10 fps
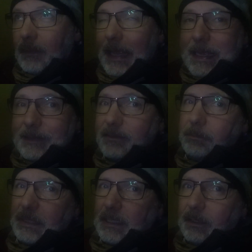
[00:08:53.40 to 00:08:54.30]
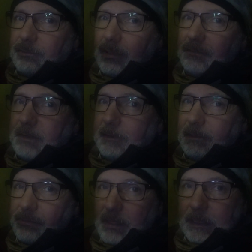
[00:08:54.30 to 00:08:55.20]
that has been. I've tried
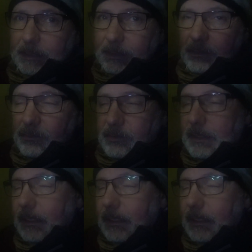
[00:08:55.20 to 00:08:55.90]
various techniques,